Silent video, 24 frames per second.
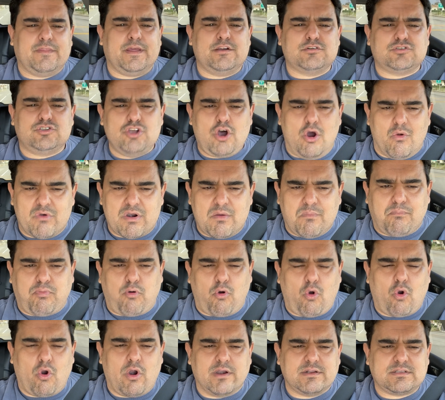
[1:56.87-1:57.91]
there's no
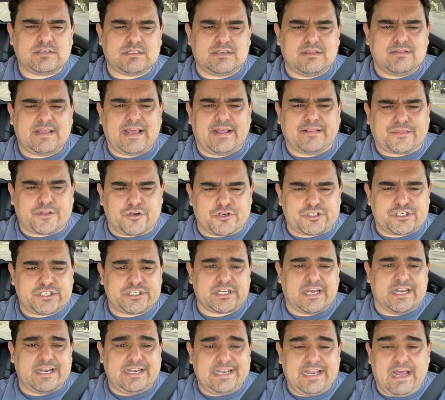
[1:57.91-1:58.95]
reports that they're
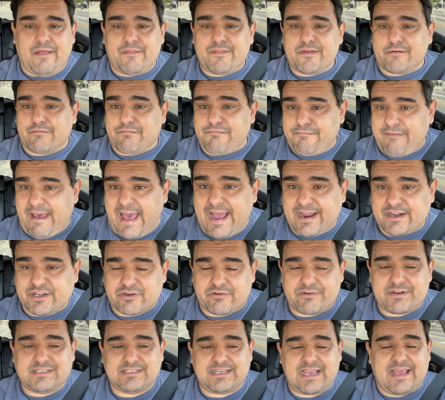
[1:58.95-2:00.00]
shutting down their
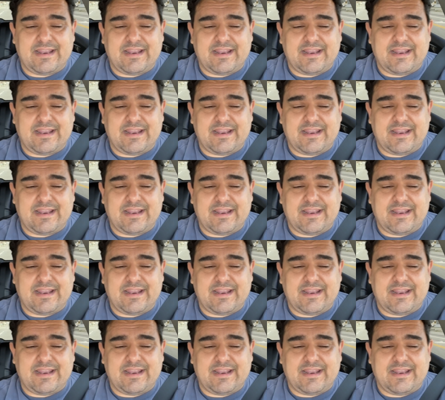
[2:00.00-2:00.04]
factories,